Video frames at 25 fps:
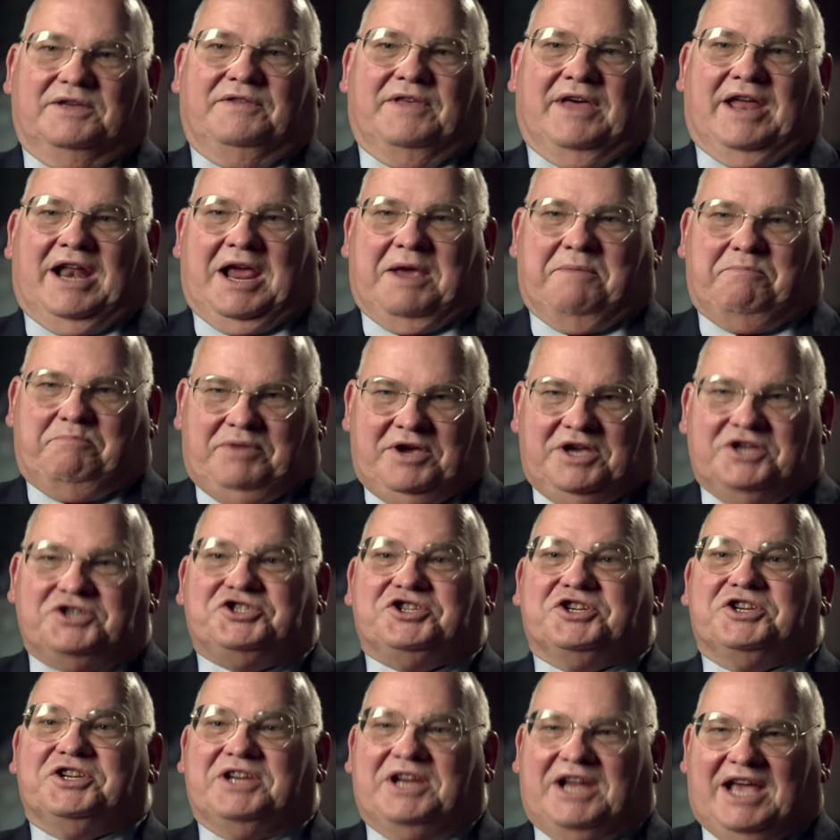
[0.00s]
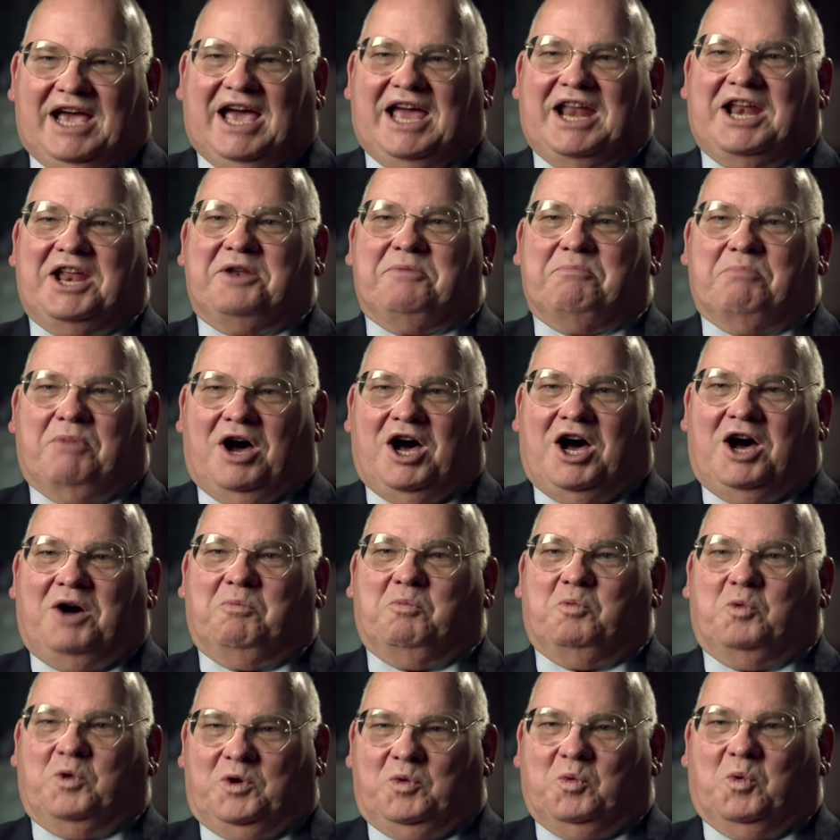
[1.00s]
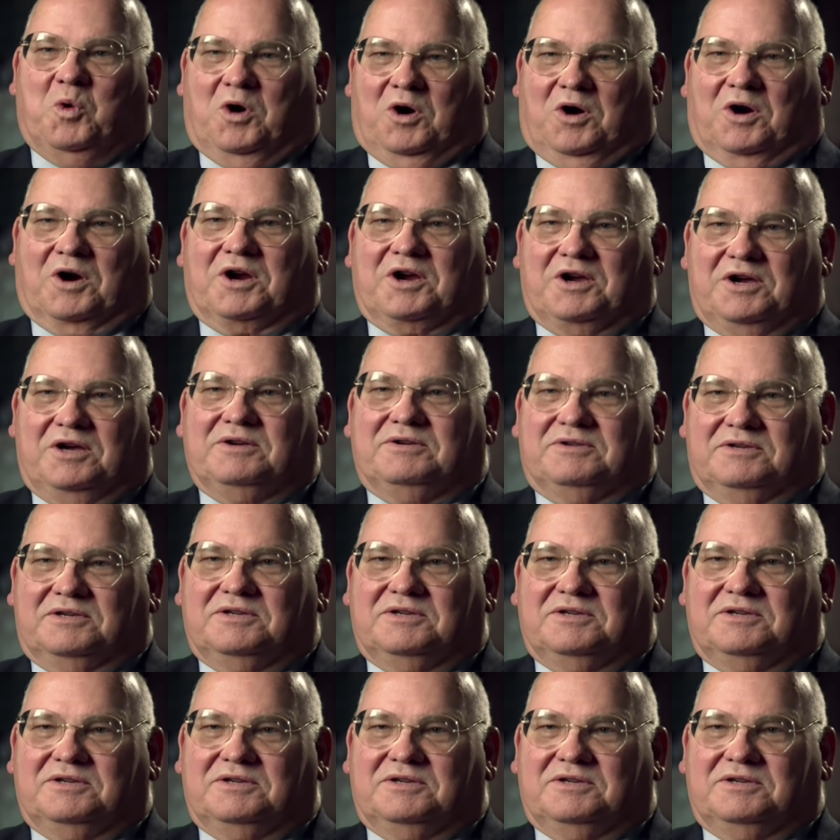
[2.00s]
that a pigeon-guided bomb would work.